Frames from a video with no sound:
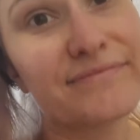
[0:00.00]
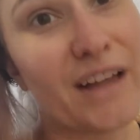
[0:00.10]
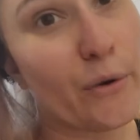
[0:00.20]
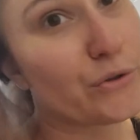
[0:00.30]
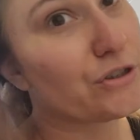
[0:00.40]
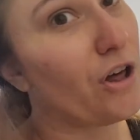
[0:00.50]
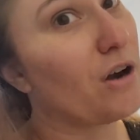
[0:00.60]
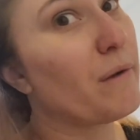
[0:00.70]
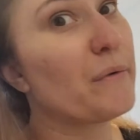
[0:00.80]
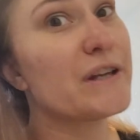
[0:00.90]
That was a lot
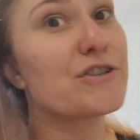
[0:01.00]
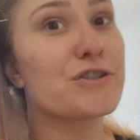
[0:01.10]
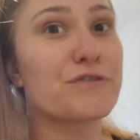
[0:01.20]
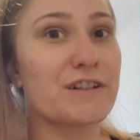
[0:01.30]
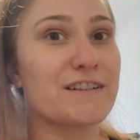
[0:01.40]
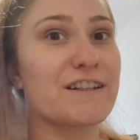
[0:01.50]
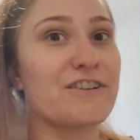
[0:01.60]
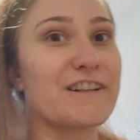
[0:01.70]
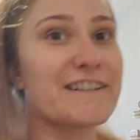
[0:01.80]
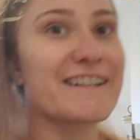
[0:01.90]
of my research for this
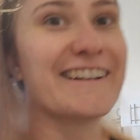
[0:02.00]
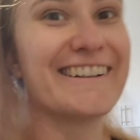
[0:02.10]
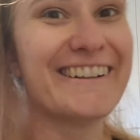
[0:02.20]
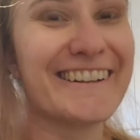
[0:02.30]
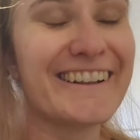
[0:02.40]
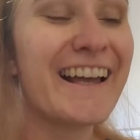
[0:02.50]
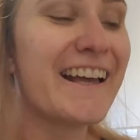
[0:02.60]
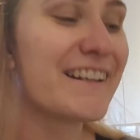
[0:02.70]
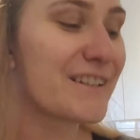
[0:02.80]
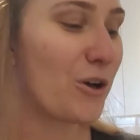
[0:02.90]
series.
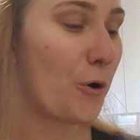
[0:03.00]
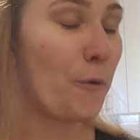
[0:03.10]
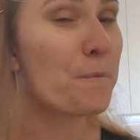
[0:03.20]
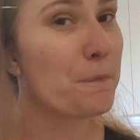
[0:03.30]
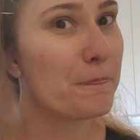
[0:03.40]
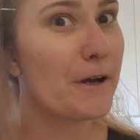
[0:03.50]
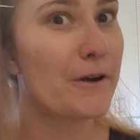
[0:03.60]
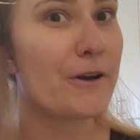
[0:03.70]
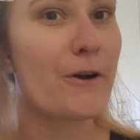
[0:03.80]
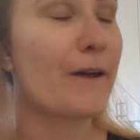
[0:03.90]
So there
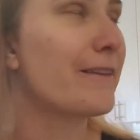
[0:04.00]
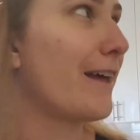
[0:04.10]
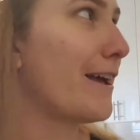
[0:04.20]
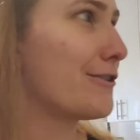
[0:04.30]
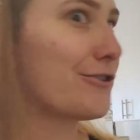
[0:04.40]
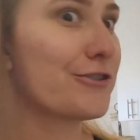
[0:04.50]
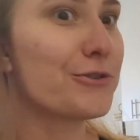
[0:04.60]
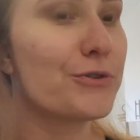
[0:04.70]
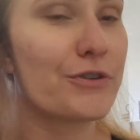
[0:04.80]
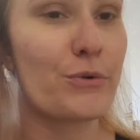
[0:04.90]
you go. I think that answers
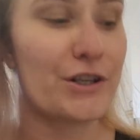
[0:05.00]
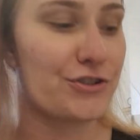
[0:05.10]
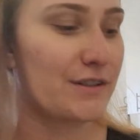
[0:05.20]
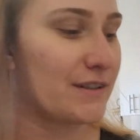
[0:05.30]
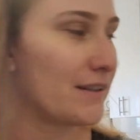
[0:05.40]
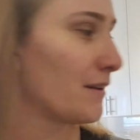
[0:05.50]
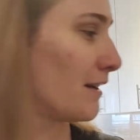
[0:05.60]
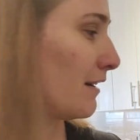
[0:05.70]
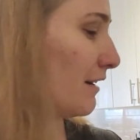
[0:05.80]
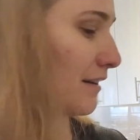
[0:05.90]
two of the questions.
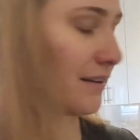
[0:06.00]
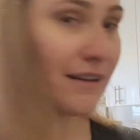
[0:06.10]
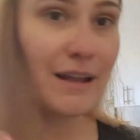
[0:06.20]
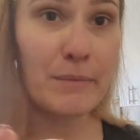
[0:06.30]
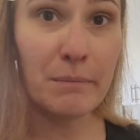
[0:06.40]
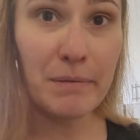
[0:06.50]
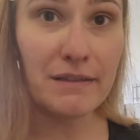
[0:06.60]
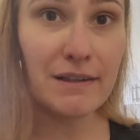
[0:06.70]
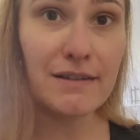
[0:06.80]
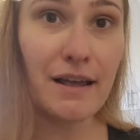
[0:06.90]
Let me beat
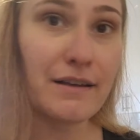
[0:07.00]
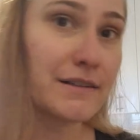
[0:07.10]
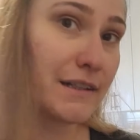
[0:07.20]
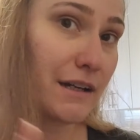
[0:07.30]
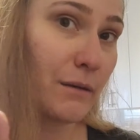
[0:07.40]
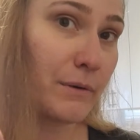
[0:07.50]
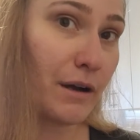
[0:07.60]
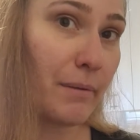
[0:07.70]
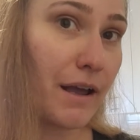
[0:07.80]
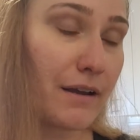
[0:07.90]
these eggs and I'll be
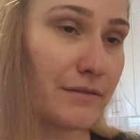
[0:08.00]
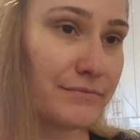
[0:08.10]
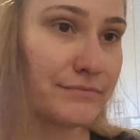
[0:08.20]
right back.